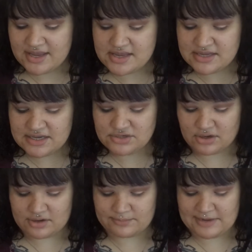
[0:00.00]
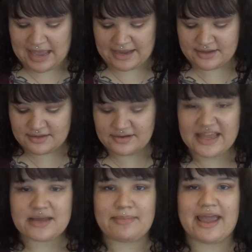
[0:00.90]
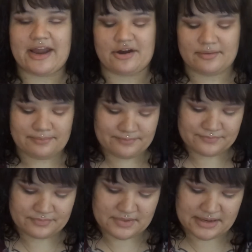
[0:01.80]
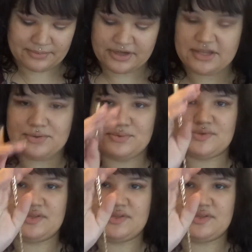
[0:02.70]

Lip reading: inky dark black, like my hair. And I'm going to use